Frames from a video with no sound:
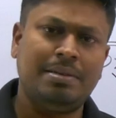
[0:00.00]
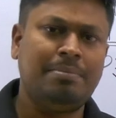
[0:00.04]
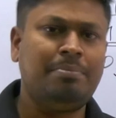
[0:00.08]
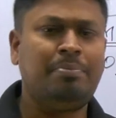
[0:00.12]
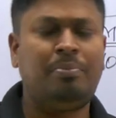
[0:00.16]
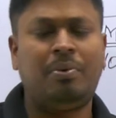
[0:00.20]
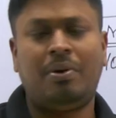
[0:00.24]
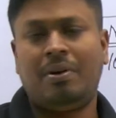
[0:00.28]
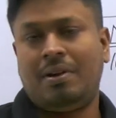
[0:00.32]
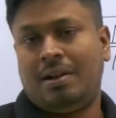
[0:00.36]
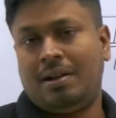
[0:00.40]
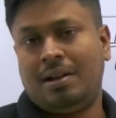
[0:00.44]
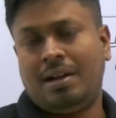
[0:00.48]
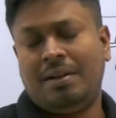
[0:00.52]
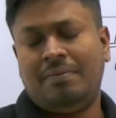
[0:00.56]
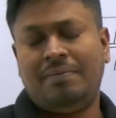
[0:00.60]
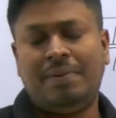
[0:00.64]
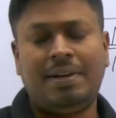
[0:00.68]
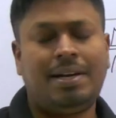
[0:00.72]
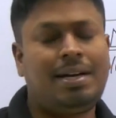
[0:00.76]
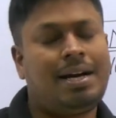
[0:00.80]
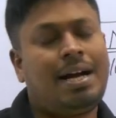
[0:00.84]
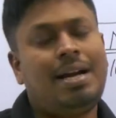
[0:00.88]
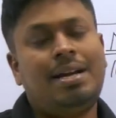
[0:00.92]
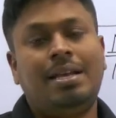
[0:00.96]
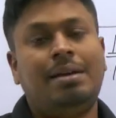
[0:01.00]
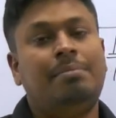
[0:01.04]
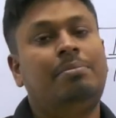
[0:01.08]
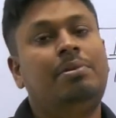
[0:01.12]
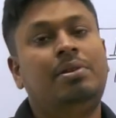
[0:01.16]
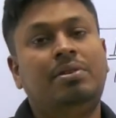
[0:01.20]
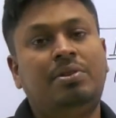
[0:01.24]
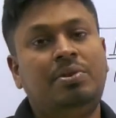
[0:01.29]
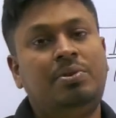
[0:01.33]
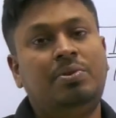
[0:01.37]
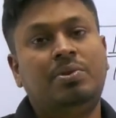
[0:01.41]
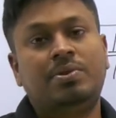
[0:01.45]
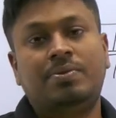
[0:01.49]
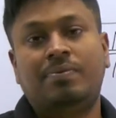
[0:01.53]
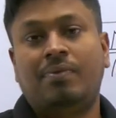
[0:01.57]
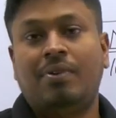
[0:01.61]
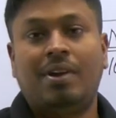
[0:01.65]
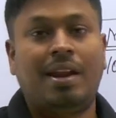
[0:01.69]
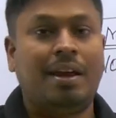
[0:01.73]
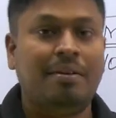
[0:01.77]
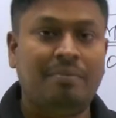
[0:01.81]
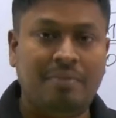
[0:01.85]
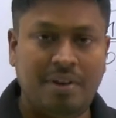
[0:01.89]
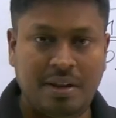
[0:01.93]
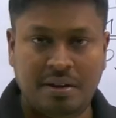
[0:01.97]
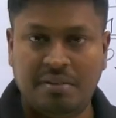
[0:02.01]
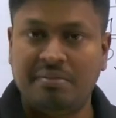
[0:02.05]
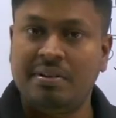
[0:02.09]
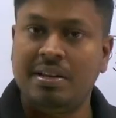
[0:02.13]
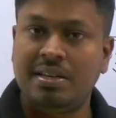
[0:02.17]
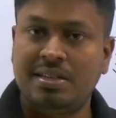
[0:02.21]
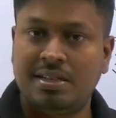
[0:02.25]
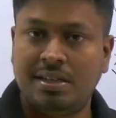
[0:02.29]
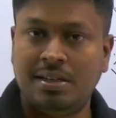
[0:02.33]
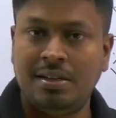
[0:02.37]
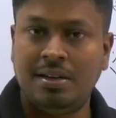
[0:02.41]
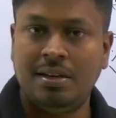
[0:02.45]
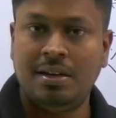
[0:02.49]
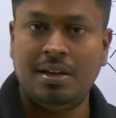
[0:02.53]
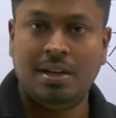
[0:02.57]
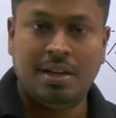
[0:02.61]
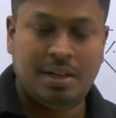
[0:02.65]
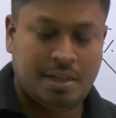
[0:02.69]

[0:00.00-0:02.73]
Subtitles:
important, right? We can't able to use for every question.